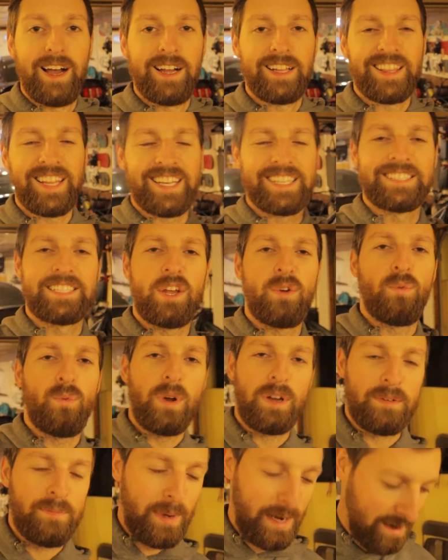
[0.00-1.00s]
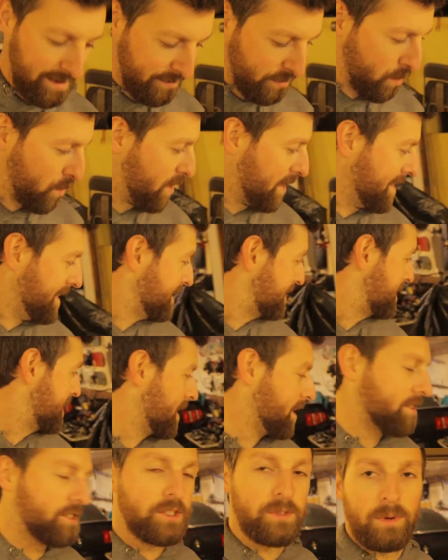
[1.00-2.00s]
Like I said, welcome back everyone. And
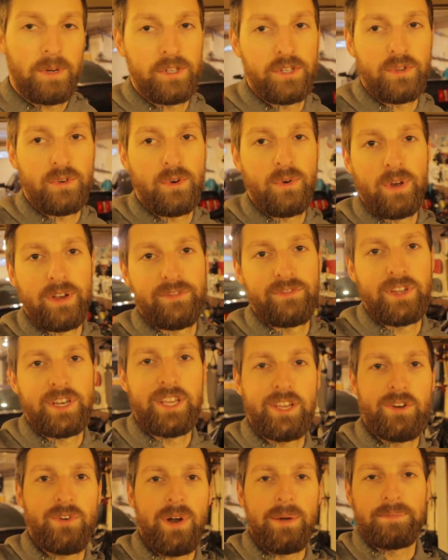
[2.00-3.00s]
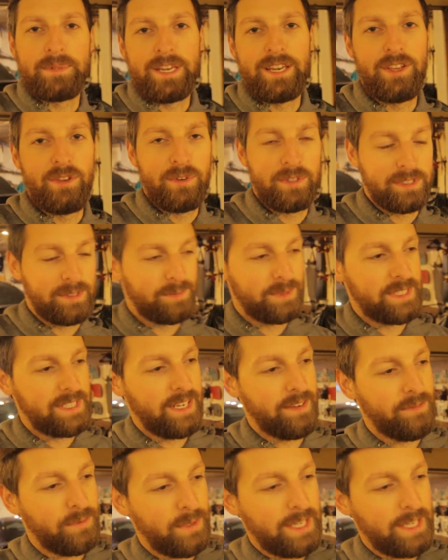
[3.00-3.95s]
today I just want to do a quick video updating you on some stuff.